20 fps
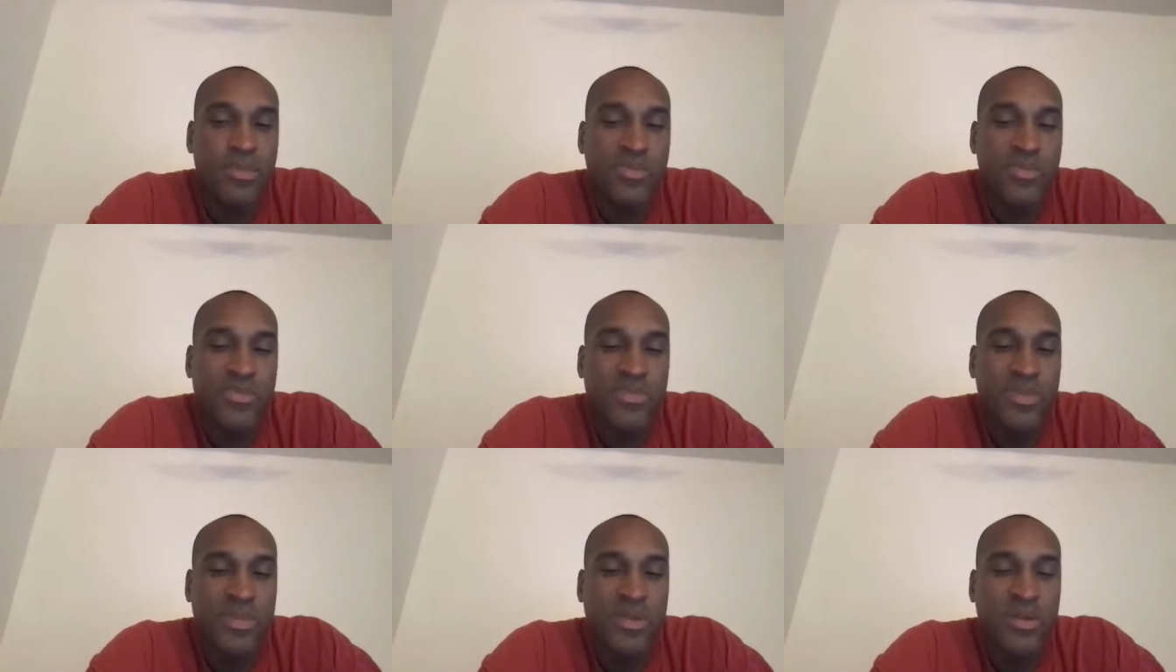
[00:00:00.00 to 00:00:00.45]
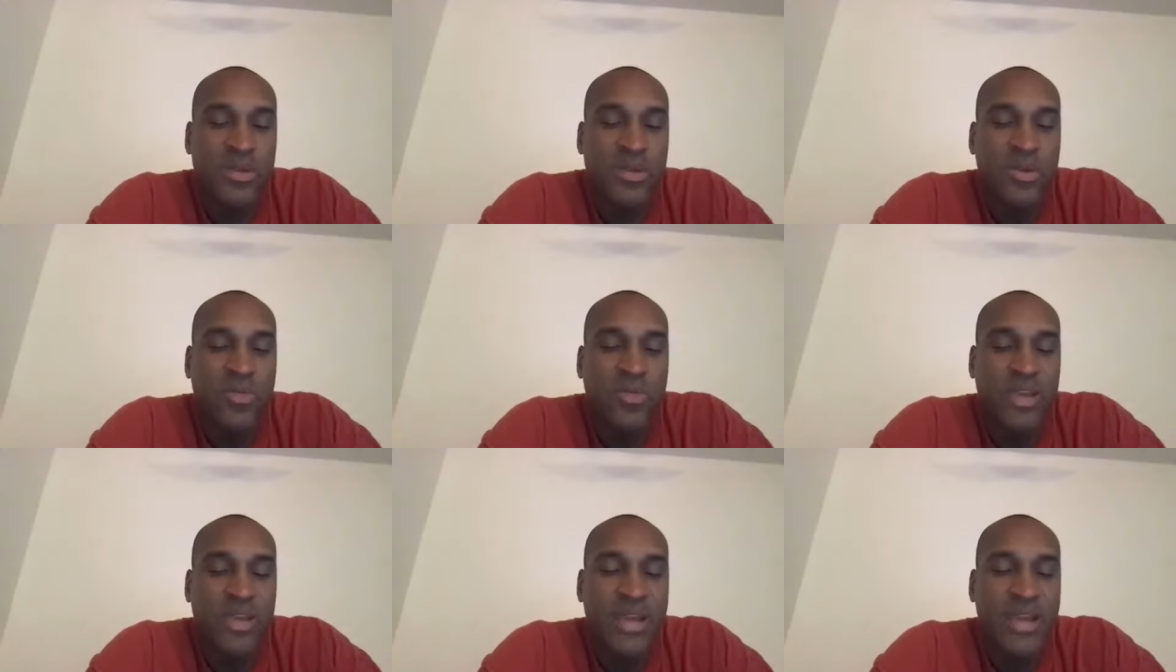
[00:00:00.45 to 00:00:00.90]
you know, we
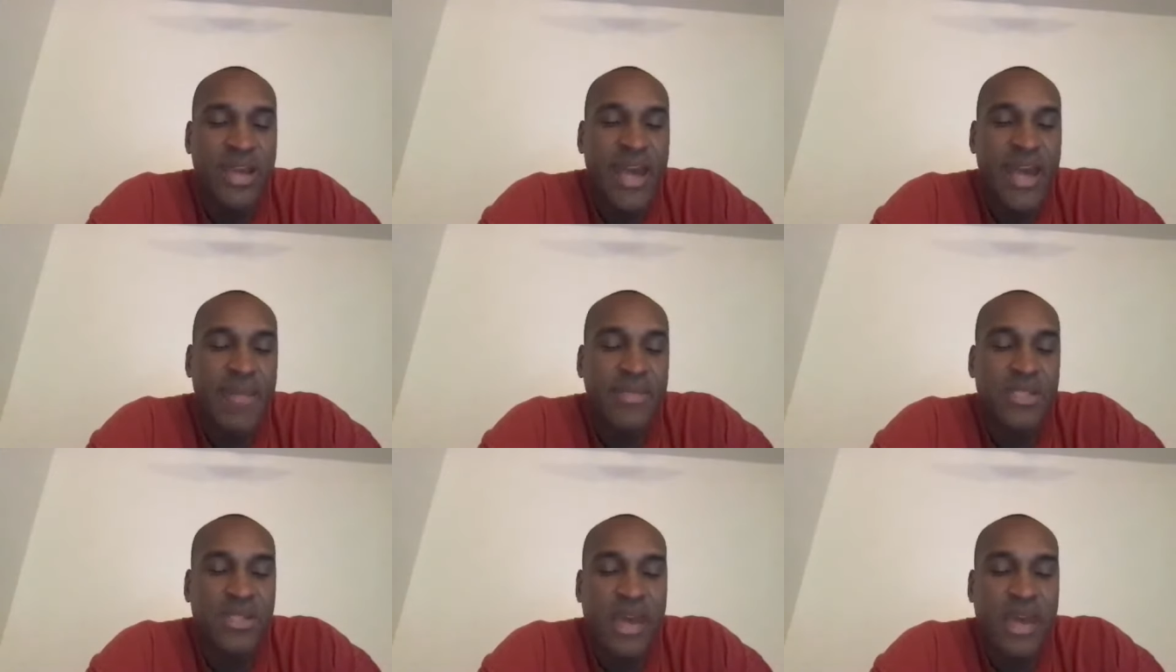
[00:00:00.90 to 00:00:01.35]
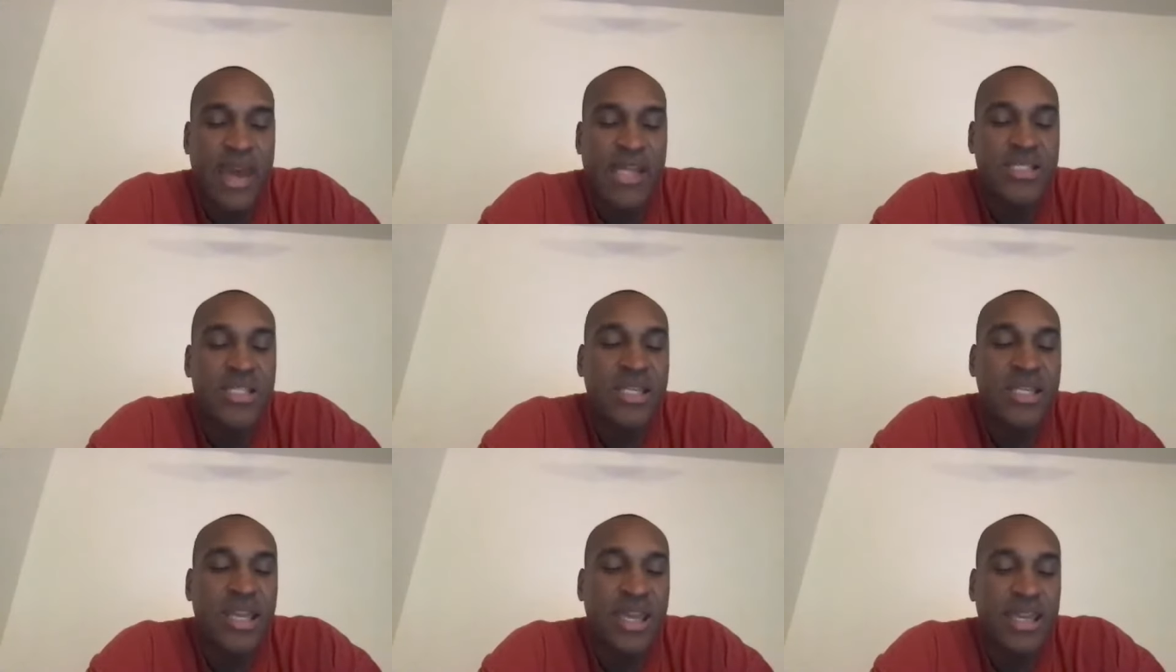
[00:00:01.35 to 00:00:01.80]
have to
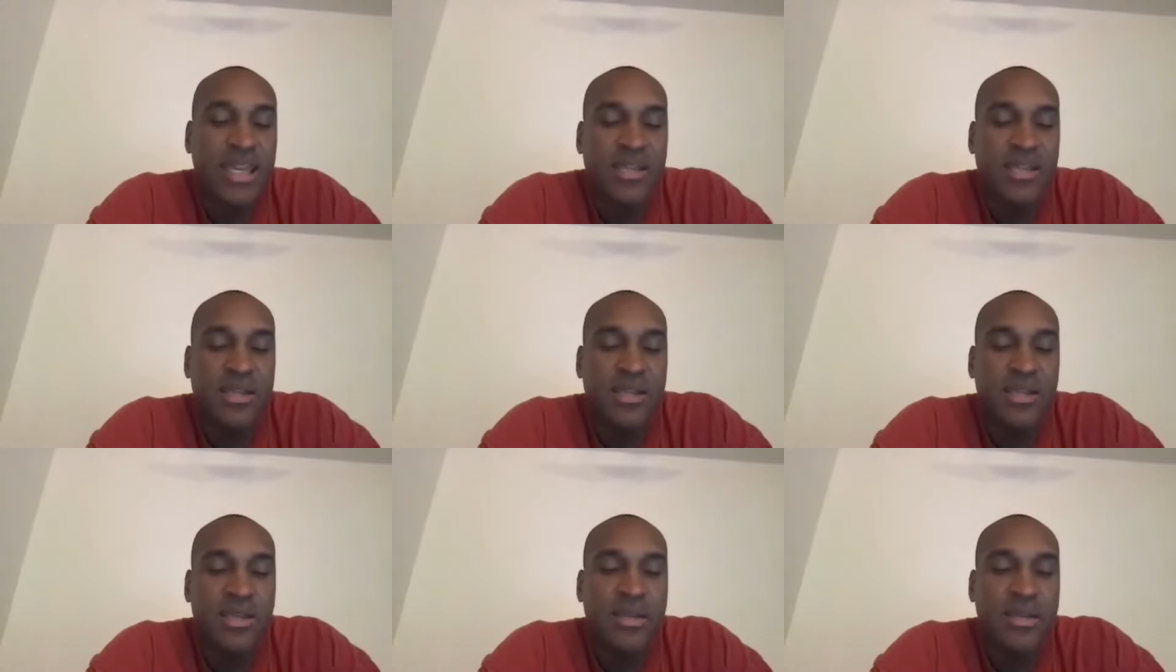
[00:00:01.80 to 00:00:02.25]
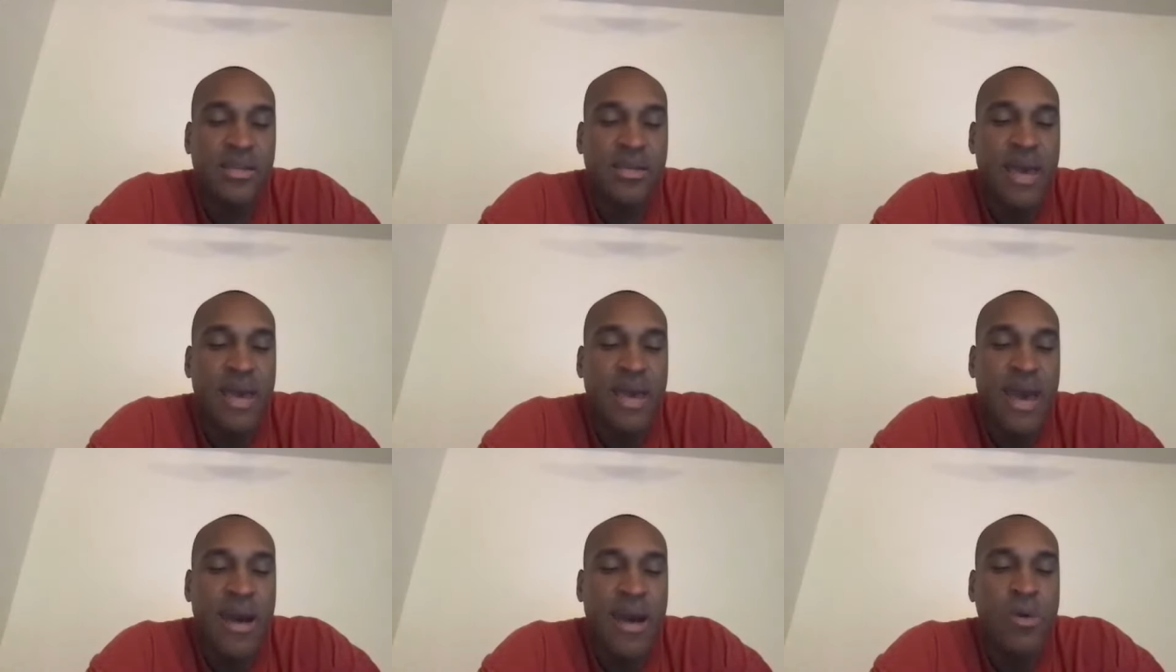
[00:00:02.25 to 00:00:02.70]
educate
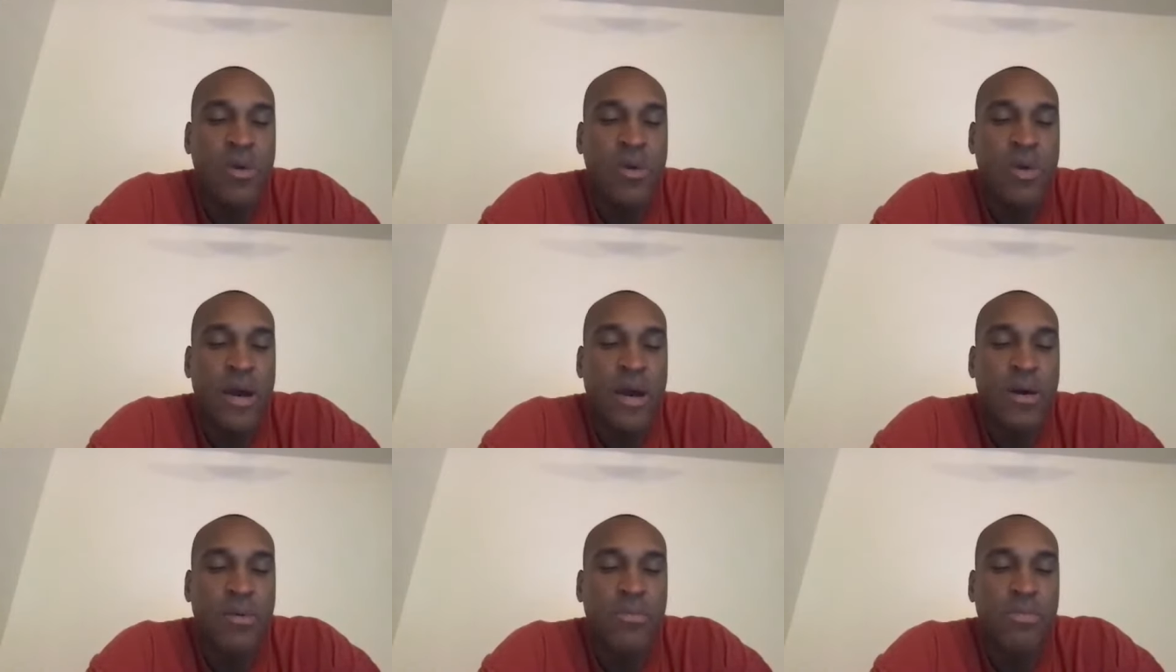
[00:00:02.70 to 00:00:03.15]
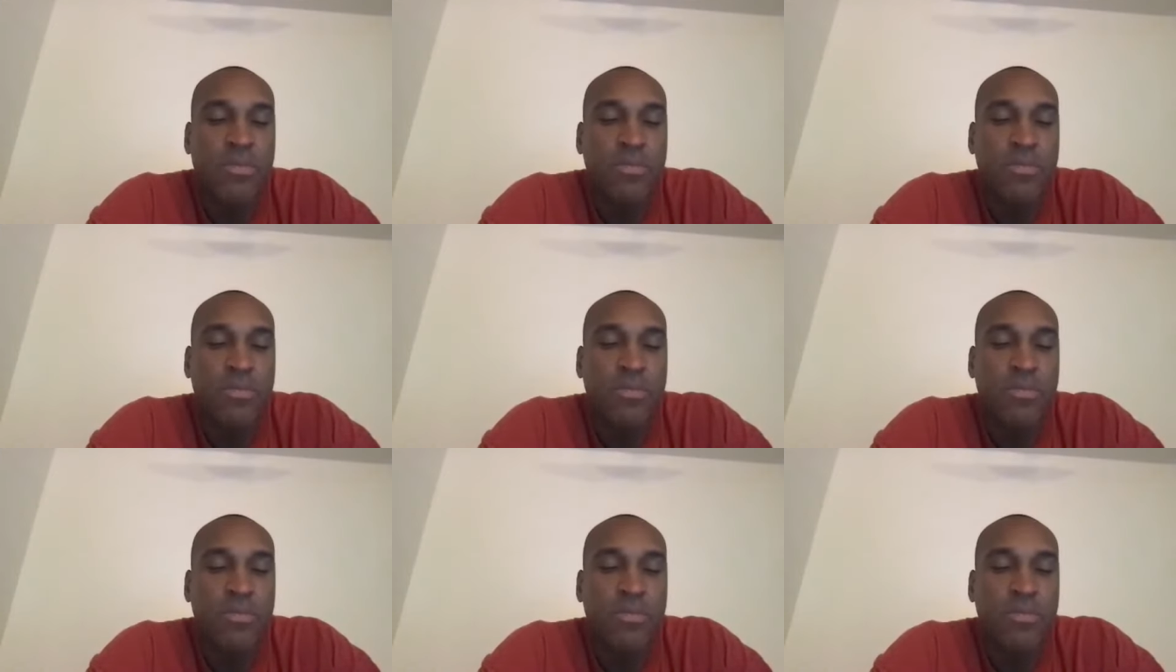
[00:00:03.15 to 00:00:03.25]
our, our,